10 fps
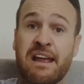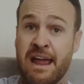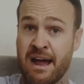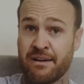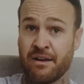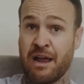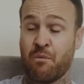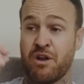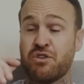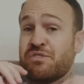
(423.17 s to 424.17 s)
out and
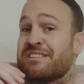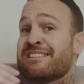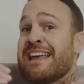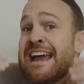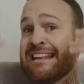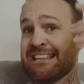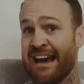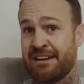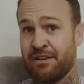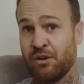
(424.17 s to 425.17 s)
when you state that,